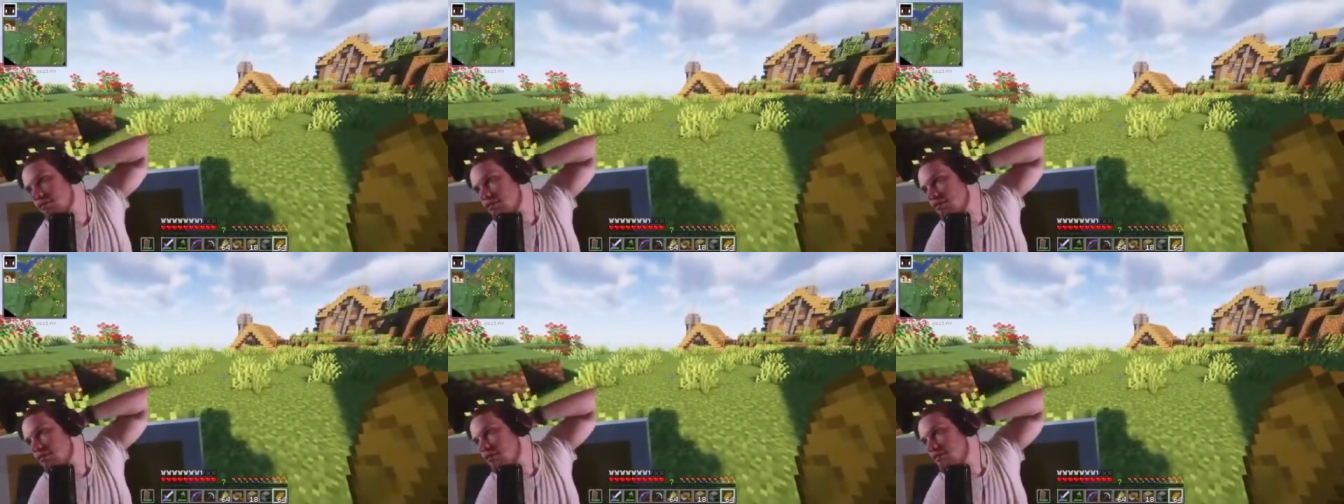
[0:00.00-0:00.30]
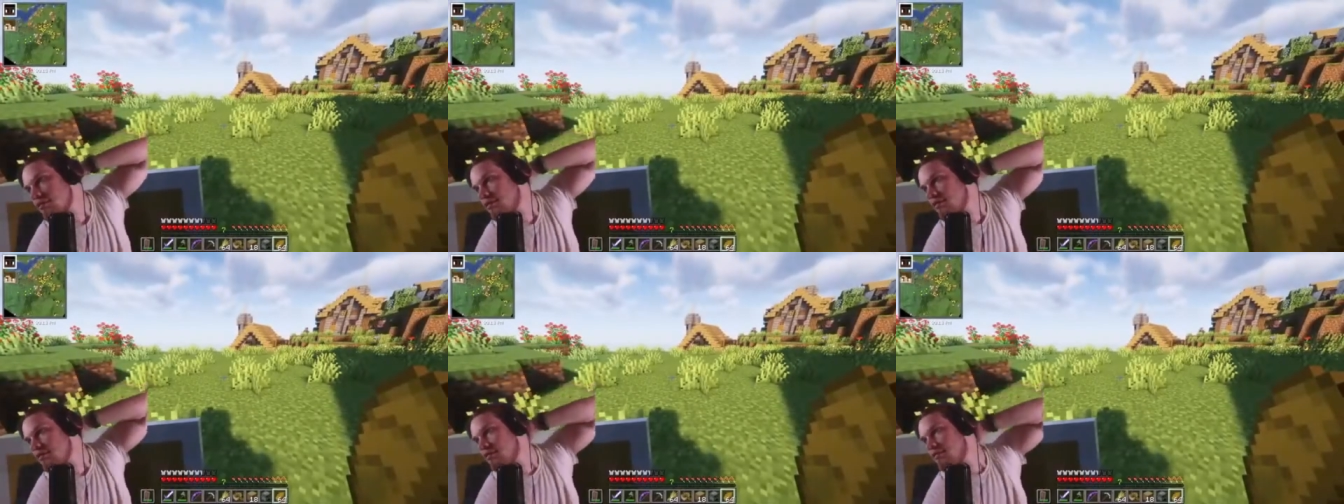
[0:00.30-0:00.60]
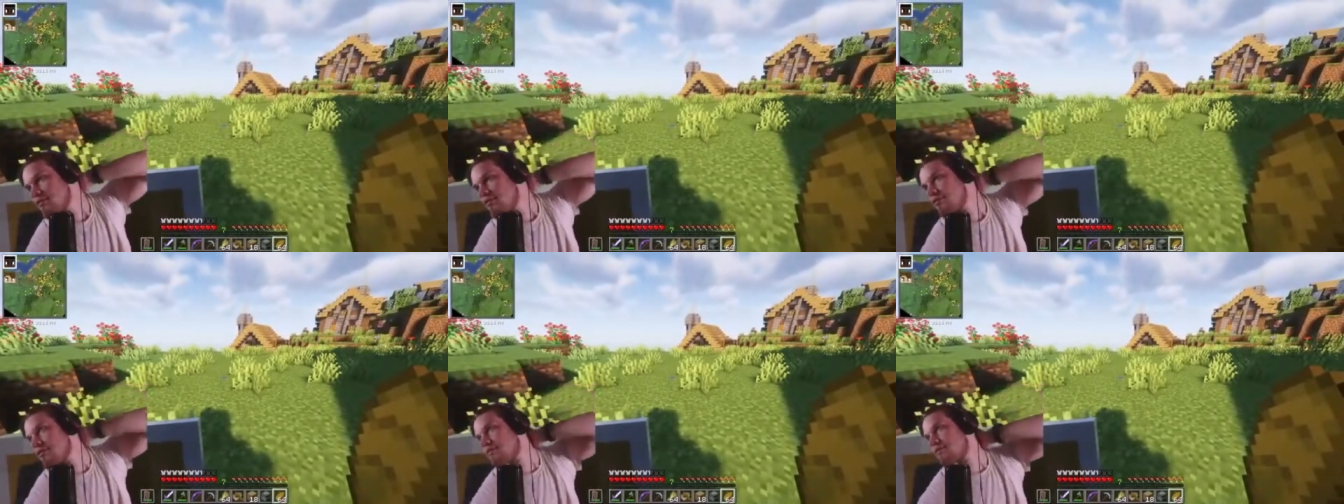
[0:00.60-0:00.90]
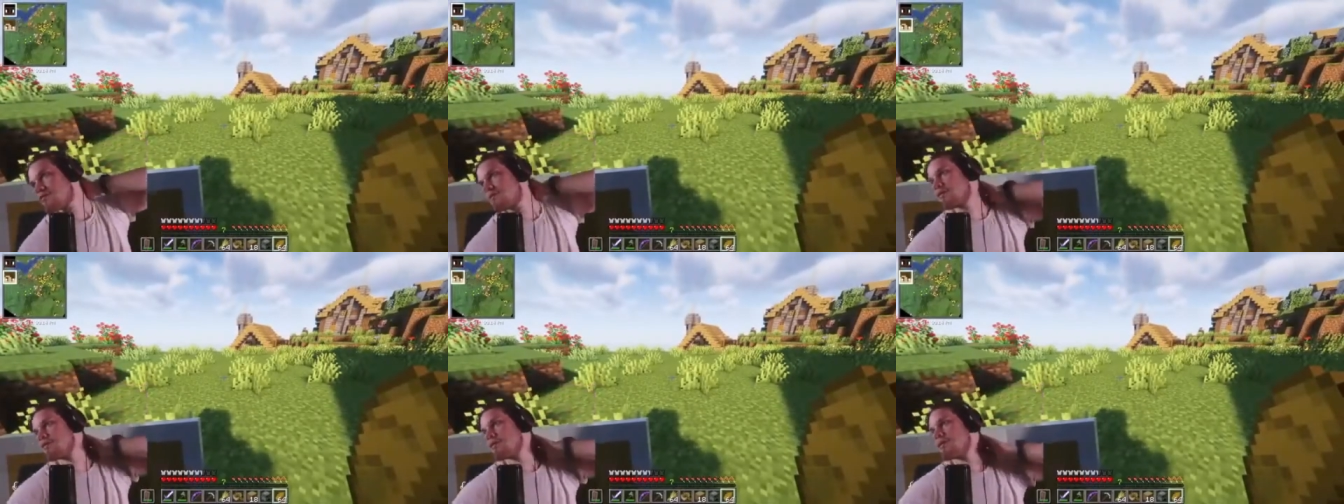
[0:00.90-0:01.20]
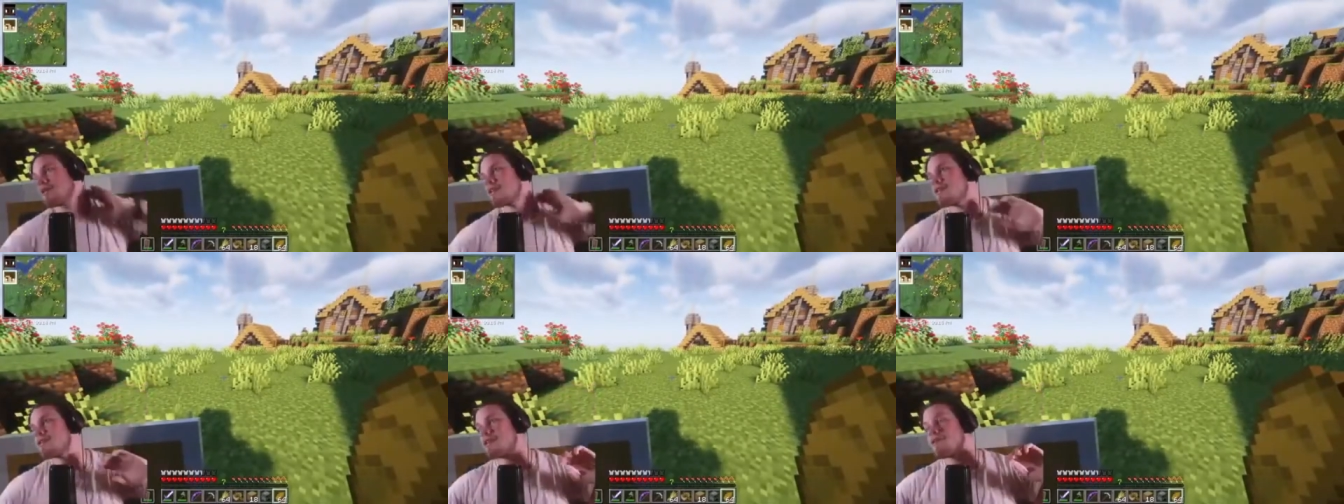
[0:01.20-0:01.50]
in your um, chat.
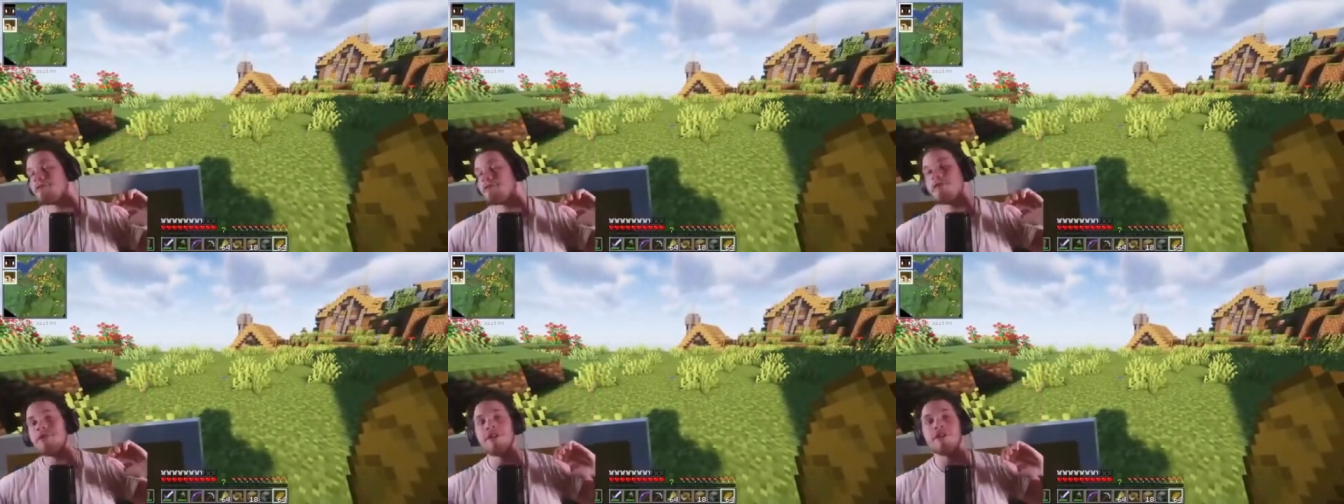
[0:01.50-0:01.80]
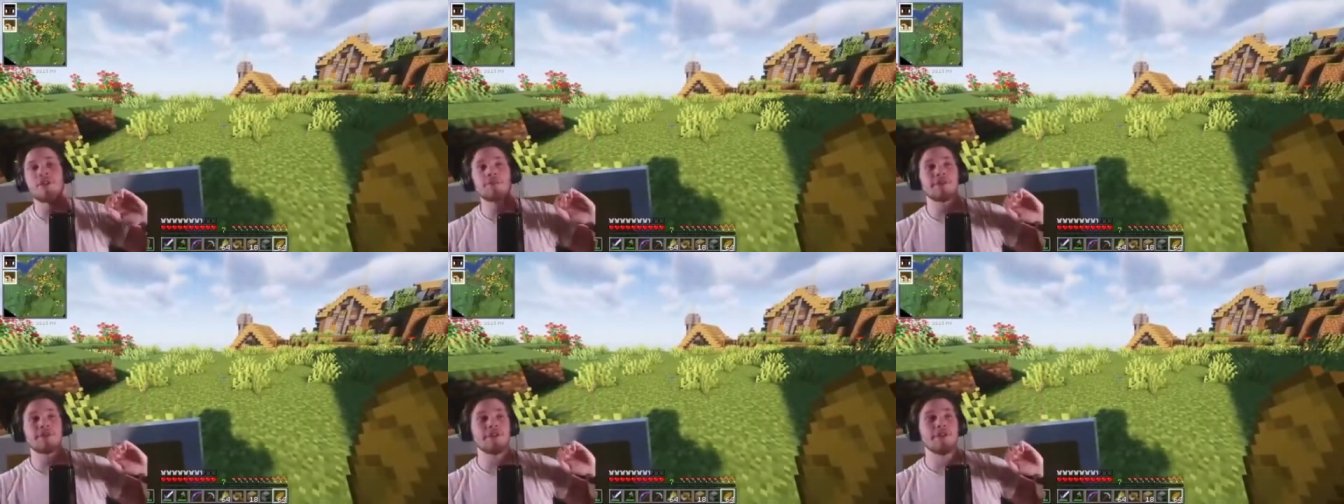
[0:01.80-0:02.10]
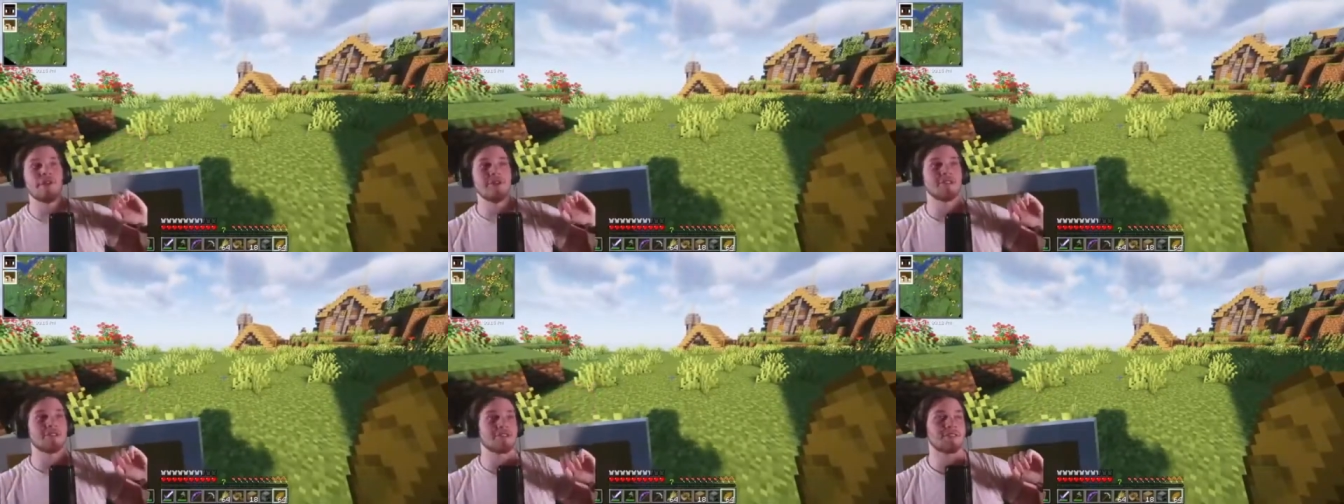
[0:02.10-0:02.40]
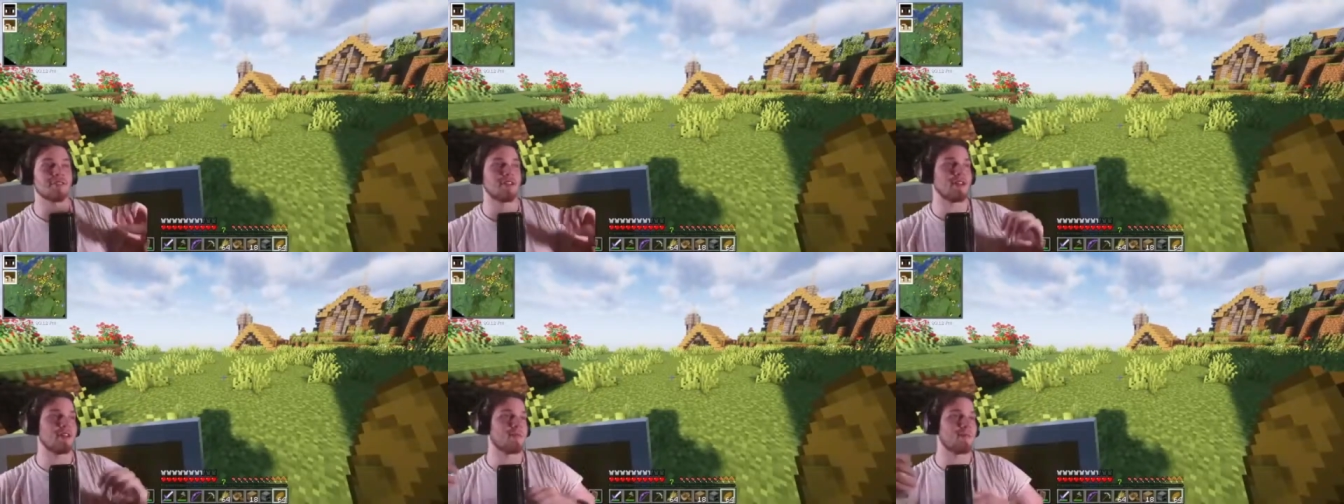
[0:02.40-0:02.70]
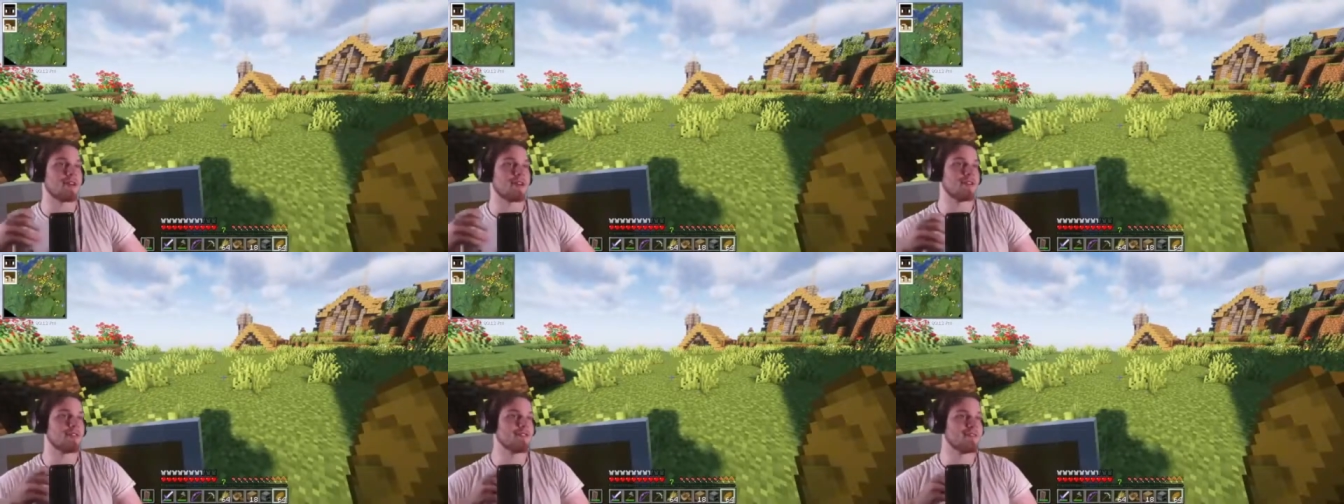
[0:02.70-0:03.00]
Uh, Davoni hopped on yesterday,
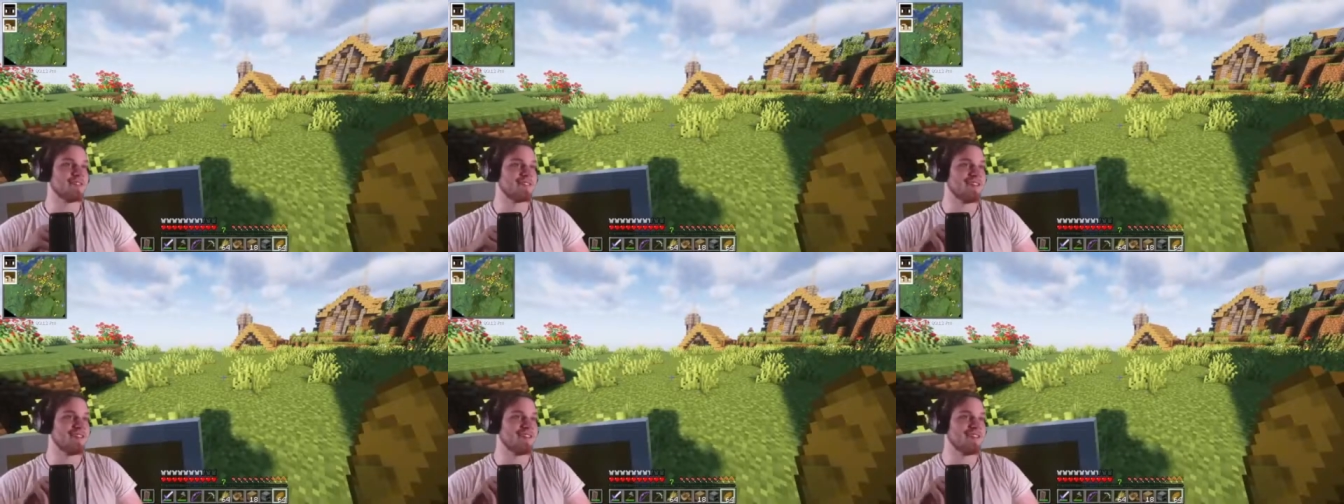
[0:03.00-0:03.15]
dead, bro.